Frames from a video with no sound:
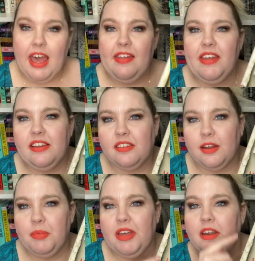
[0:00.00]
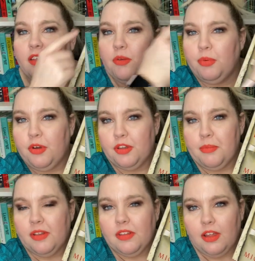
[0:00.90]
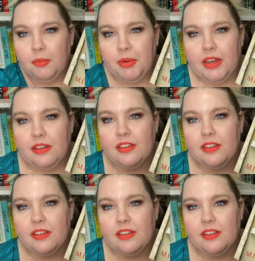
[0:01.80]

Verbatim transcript: and that is going to be another Book of the Month Club pick,